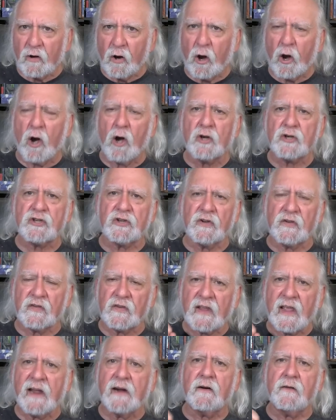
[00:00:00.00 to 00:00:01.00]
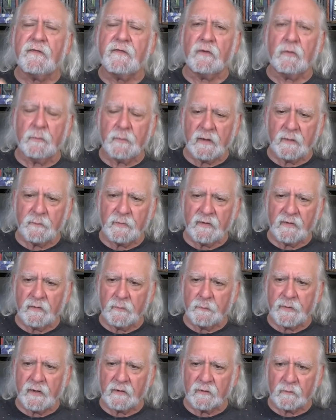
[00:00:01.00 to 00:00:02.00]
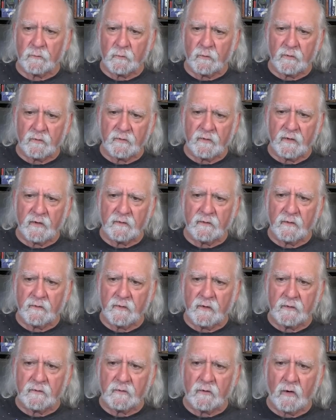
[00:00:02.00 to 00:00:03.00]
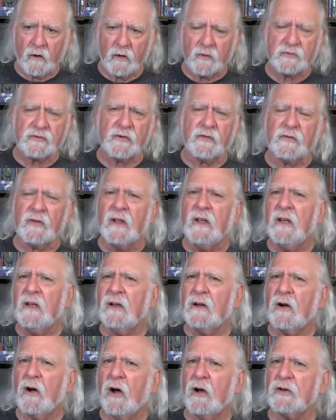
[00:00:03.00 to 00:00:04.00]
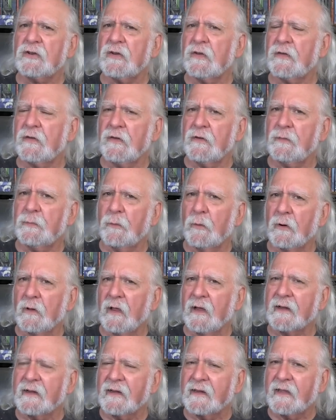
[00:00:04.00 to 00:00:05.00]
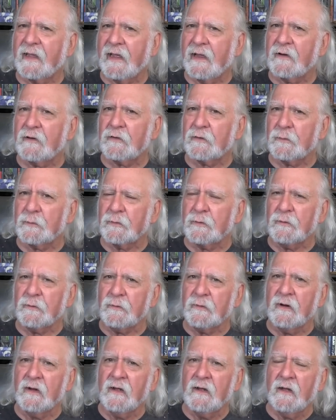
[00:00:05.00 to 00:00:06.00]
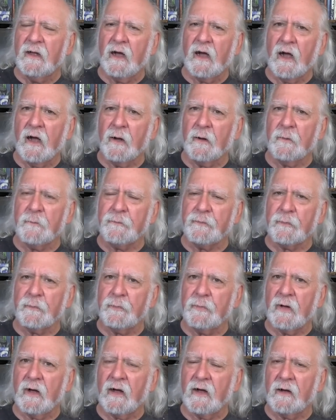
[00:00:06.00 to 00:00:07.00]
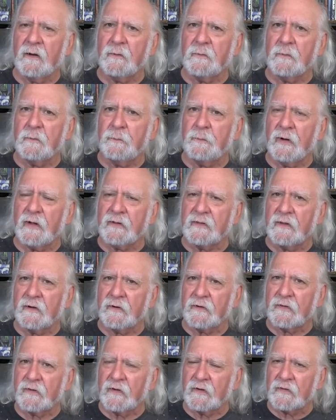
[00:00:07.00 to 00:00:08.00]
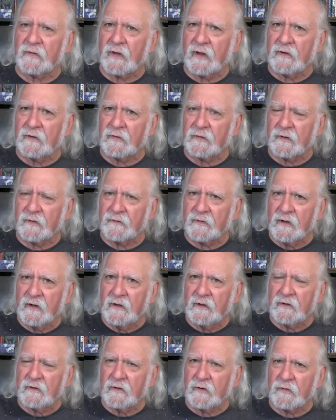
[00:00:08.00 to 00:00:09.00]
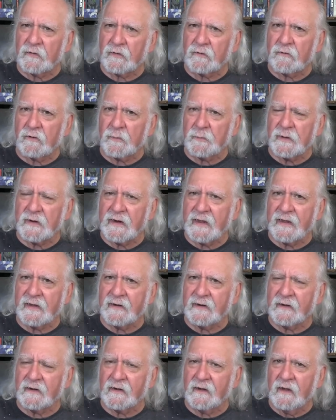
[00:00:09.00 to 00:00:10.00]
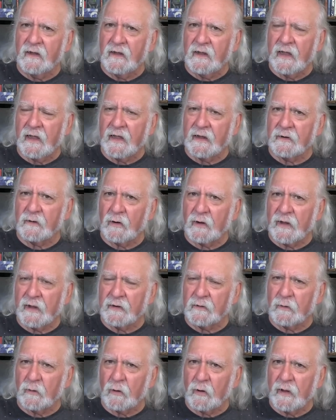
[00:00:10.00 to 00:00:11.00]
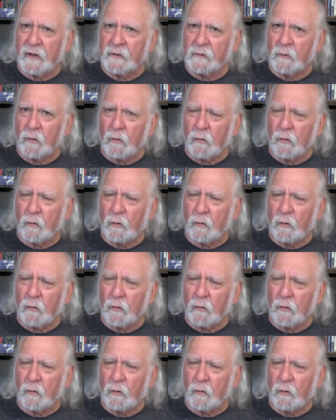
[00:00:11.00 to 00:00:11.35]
cautious. Careful may be the better word than than cautious. Cautious is more like a Cancer moon. Um, uh, but there's this sense of discriminating and and and